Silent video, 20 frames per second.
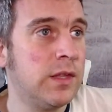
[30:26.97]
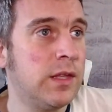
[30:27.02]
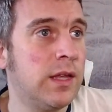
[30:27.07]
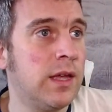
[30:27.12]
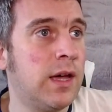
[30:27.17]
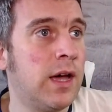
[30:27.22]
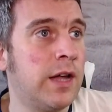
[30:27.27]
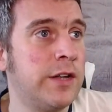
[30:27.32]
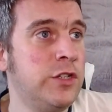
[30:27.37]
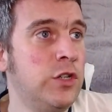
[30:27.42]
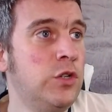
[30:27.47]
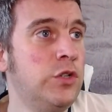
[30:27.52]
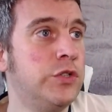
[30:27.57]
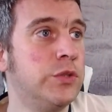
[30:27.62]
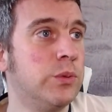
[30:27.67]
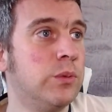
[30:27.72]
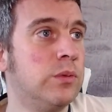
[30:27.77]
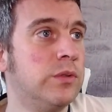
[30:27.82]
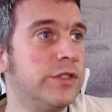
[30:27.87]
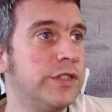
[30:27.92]

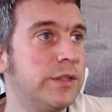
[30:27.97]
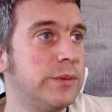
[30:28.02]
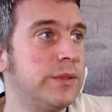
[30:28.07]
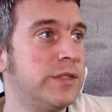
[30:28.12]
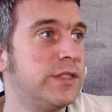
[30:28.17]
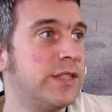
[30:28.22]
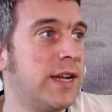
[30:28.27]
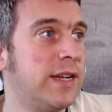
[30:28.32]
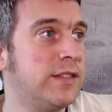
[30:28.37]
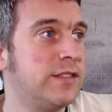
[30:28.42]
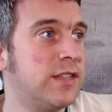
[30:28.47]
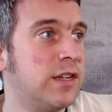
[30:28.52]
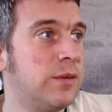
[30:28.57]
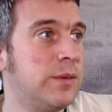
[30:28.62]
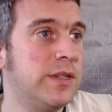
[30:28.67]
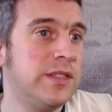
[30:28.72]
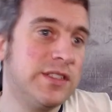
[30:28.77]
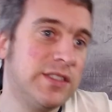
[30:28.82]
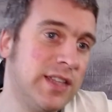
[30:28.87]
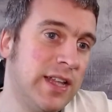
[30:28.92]
unusual. So
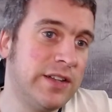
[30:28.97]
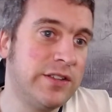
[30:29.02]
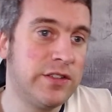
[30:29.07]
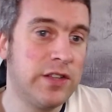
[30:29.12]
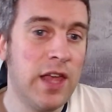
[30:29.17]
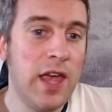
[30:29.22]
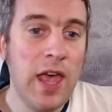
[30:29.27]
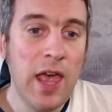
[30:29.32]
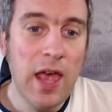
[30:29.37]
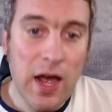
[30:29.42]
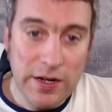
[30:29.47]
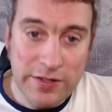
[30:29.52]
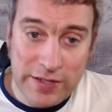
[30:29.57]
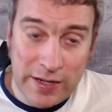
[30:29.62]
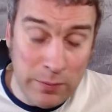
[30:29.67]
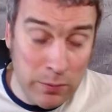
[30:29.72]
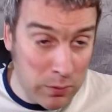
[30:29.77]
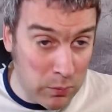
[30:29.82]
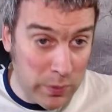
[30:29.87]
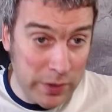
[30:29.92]
that's I tell you
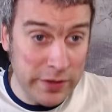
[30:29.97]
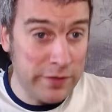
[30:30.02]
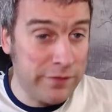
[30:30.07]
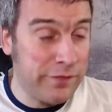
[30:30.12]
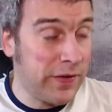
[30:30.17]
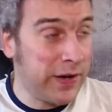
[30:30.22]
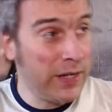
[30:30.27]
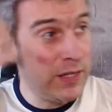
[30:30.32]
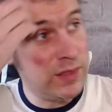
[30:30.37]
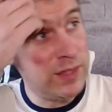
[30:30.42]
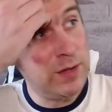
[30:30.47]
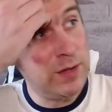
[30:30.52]
what. One of the funny thing